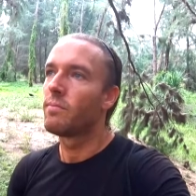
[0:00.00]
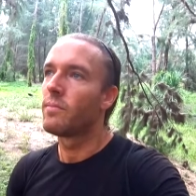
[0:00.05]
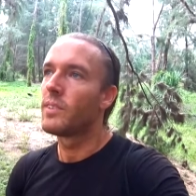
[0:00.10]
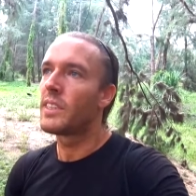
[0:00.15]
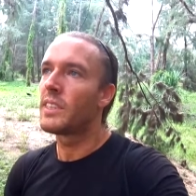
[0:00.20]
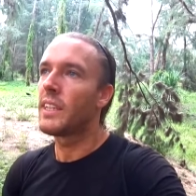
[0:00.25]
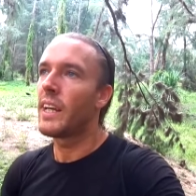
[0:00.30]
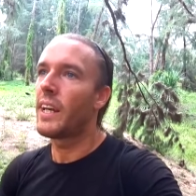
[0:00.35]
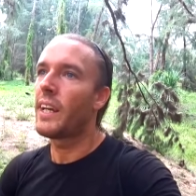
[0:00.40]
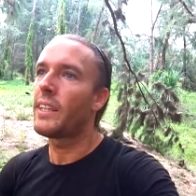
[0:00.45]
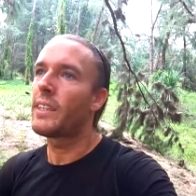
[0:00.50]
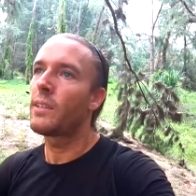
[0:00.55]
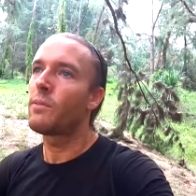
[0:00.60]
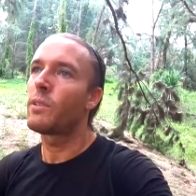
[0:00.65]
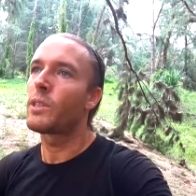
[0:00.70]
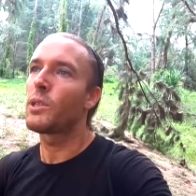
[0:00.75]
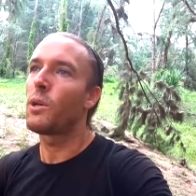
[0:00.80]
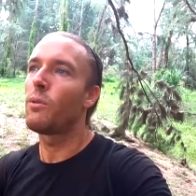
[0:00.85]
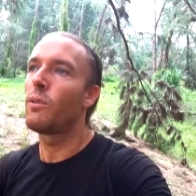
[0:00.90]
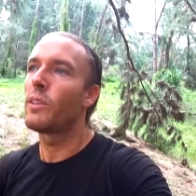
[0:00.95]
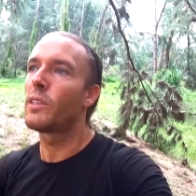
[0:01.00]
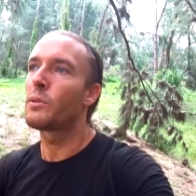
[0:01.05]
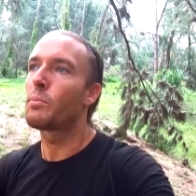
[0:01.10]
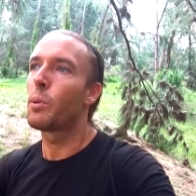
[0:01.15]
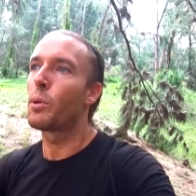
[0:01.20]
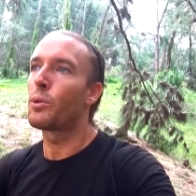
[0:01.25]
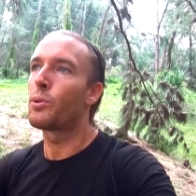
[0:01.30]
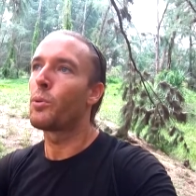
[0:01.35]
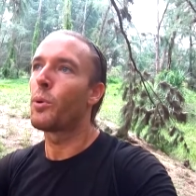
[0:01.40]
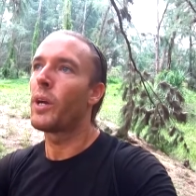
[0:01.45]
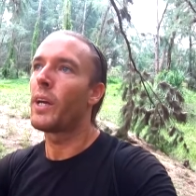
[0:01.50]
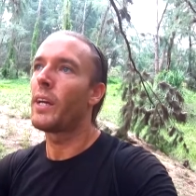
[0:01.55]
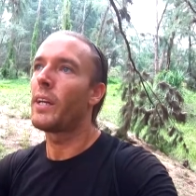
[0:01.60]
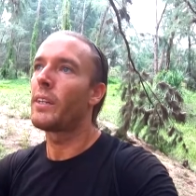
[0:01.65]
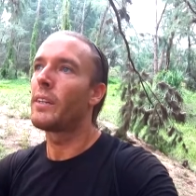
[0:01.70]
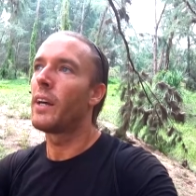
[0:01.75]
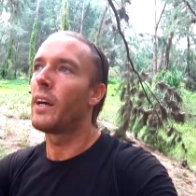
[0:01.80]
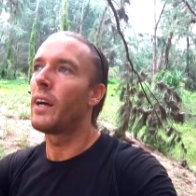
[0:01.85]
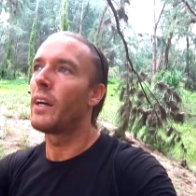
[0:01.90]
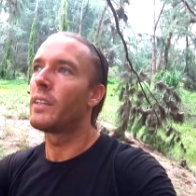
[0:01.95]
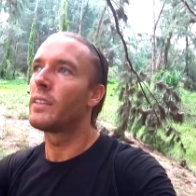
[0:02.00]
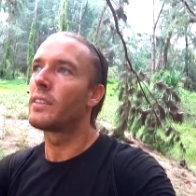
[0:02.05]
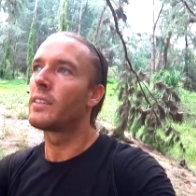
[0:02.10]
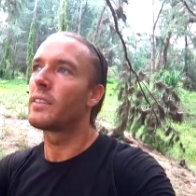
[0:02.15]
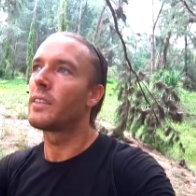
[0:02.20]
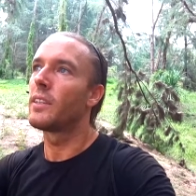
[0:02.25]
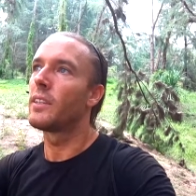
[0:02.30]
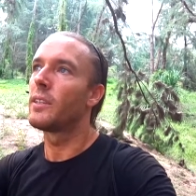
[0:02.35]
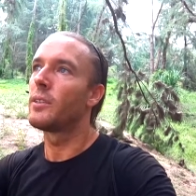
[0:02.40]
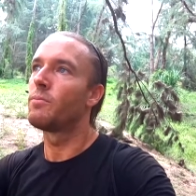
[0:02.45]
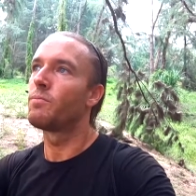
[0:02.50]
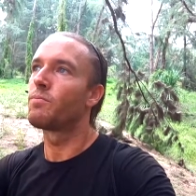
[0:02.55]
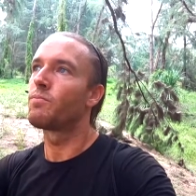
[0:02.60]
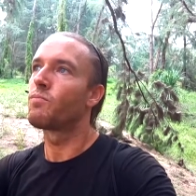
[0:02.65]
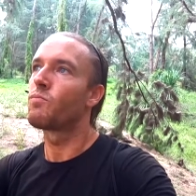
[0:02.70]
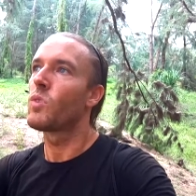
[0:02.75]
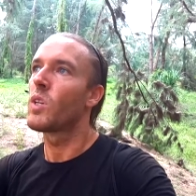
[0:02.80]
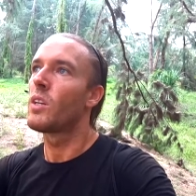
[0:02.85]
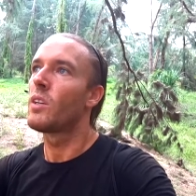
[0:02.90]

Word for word: Satan was always portrayed as um,